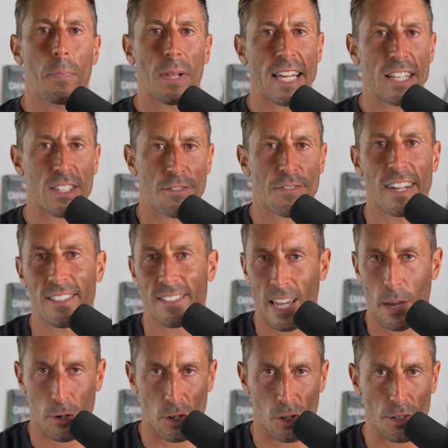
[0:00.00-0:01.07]
Plant defense
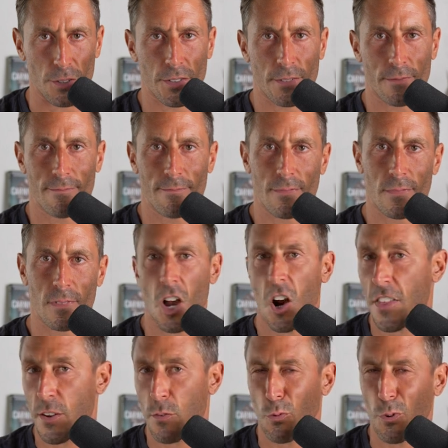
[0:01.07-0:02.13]
chemicals
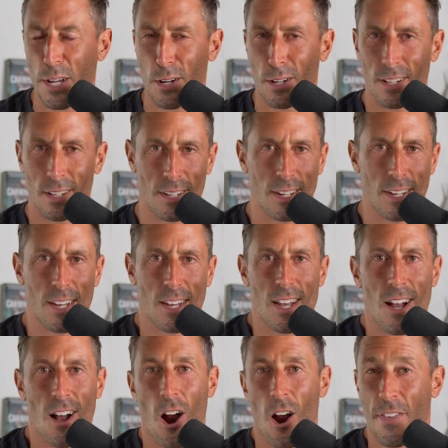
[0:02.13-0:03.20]
are they real?
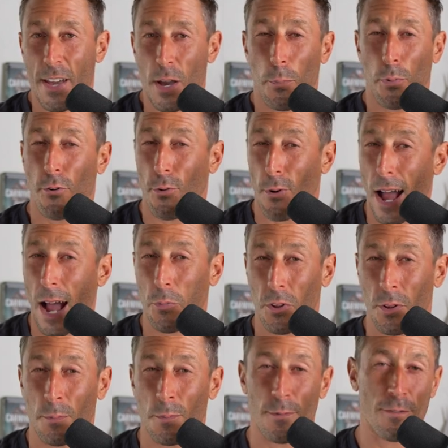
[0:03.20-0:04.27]
Are they a
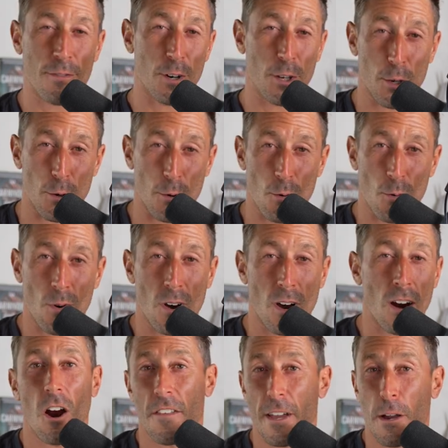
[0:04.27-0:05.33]
problem for you?
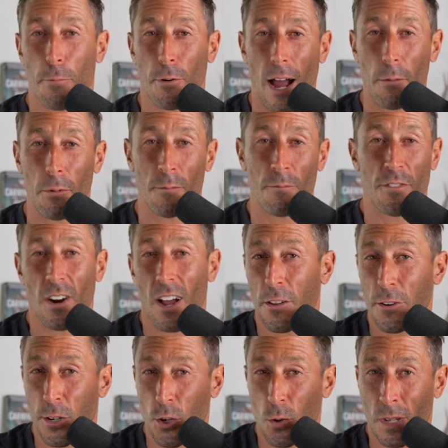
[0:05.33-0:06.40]
Are they a problem for
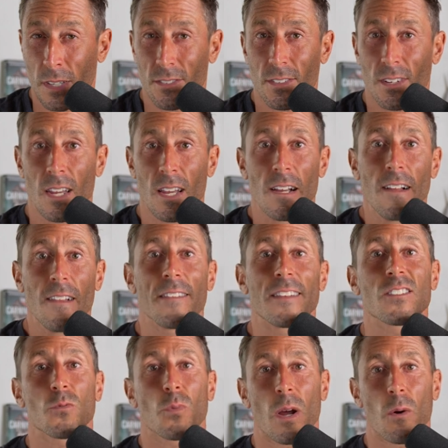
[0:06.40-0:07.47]
other humans?
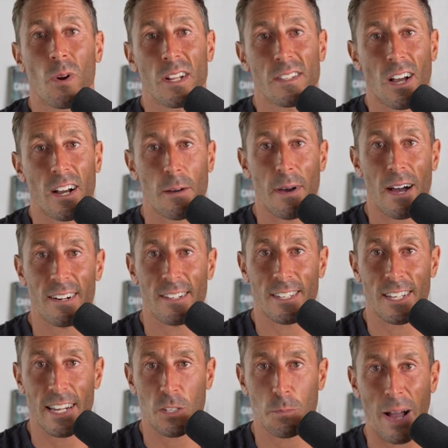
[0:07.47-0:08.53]
This is what I want to talk about in
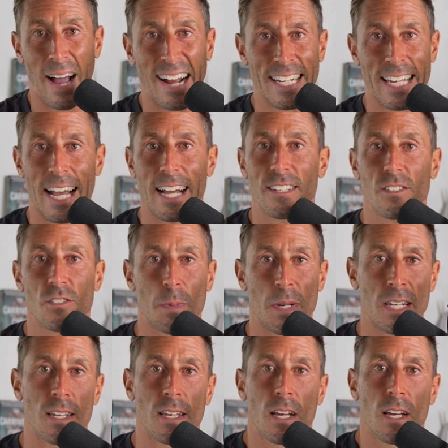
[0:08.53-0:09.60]
today's podcast. There's
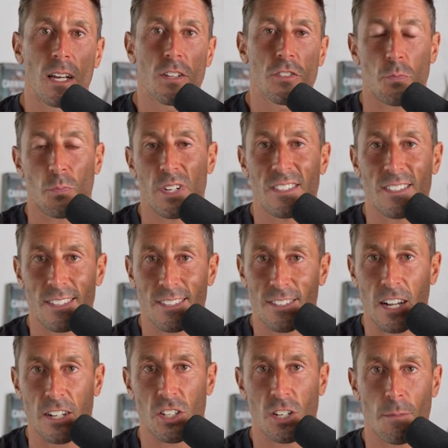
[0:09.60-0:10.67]
been some recent
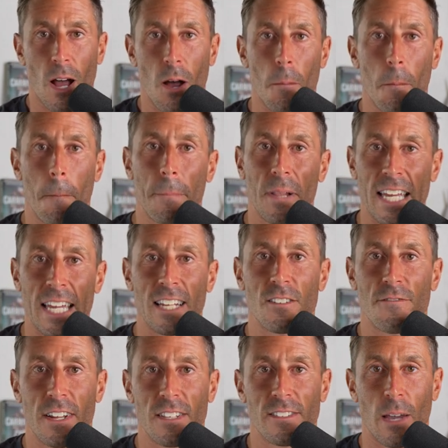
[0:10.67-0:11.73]
discussion about plant
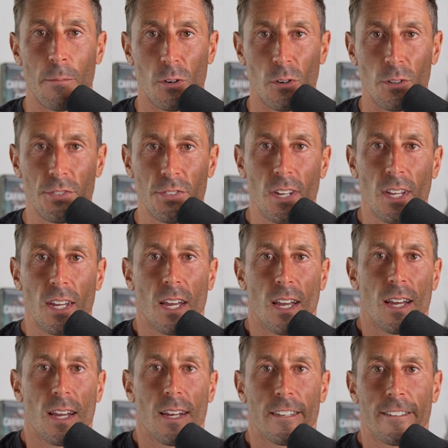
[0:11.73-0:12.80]
defense chemicals.
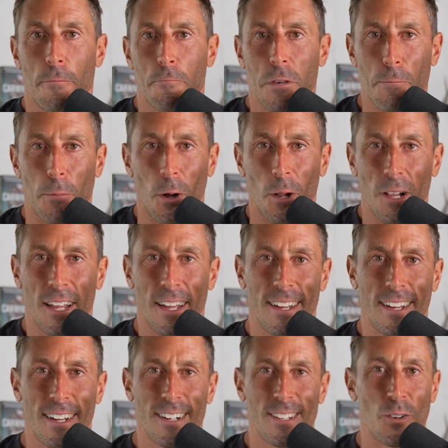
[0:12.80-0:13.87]
Some people
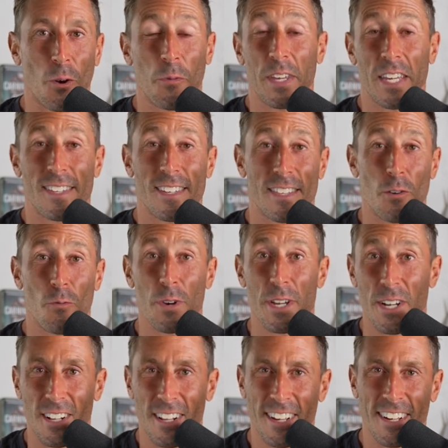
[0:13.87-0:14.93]
don't think that they're
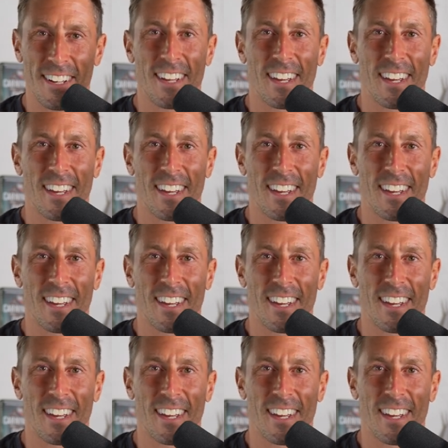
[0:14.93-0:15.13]
real.